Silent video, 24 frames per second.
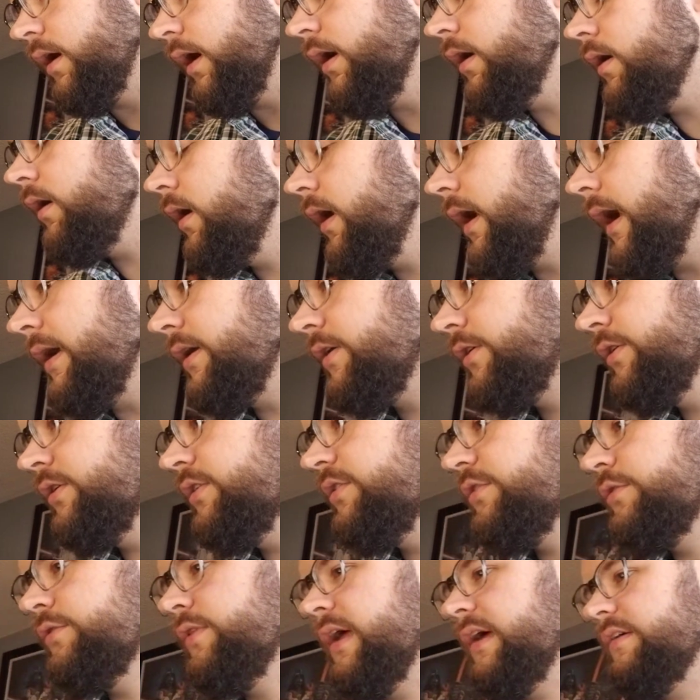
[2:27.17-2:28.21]
I could
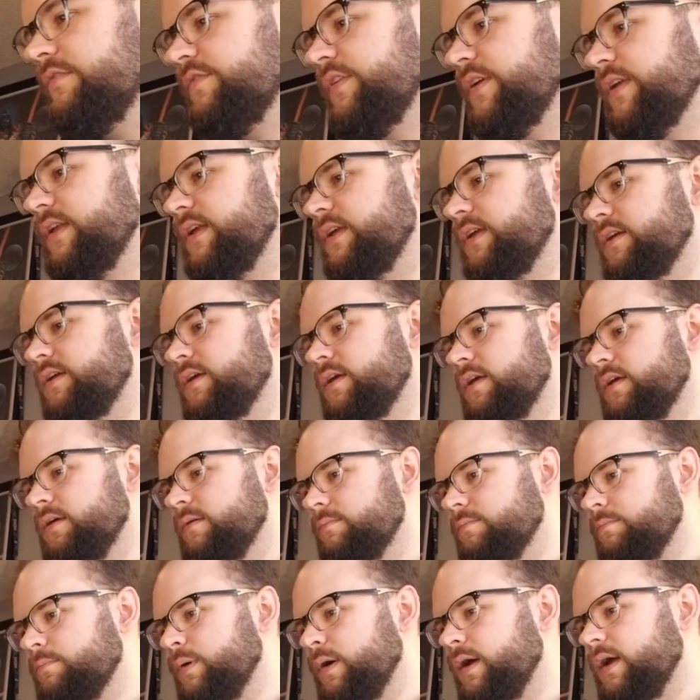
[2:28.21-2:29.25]
do that video,
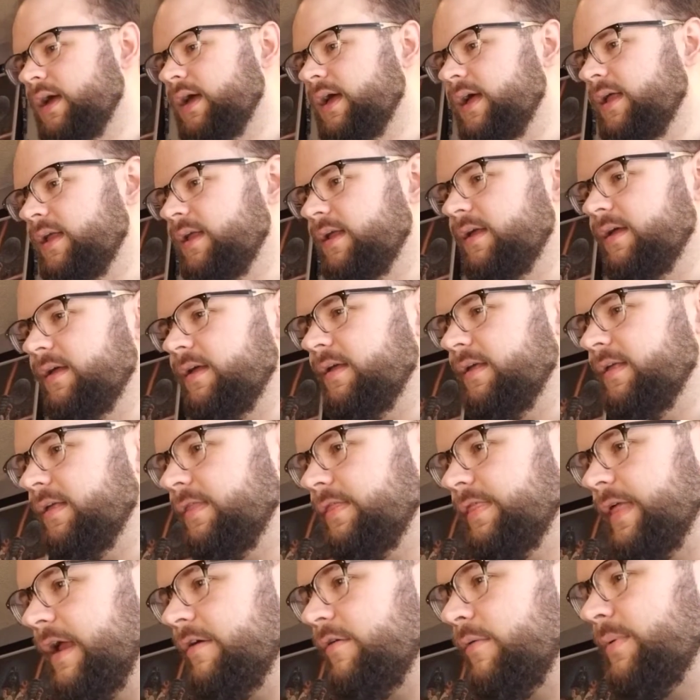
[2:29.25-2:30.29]
but
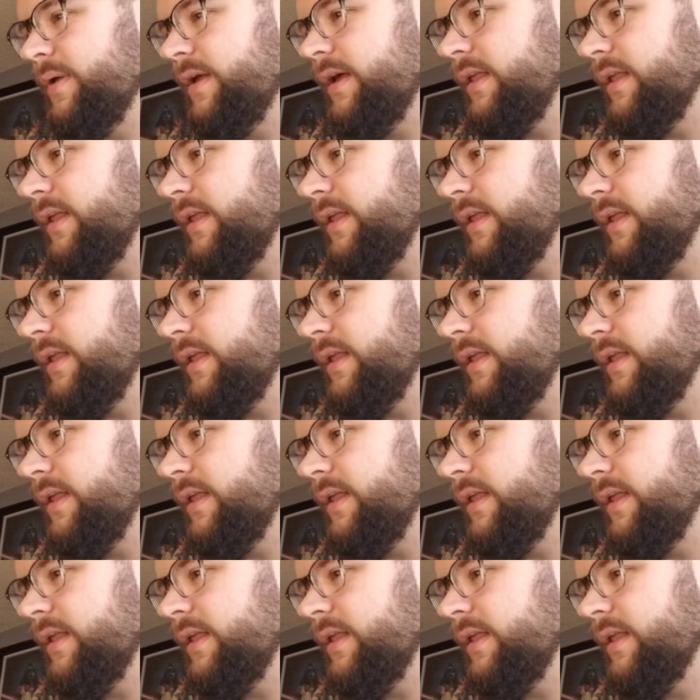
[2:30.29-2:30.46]
that would be a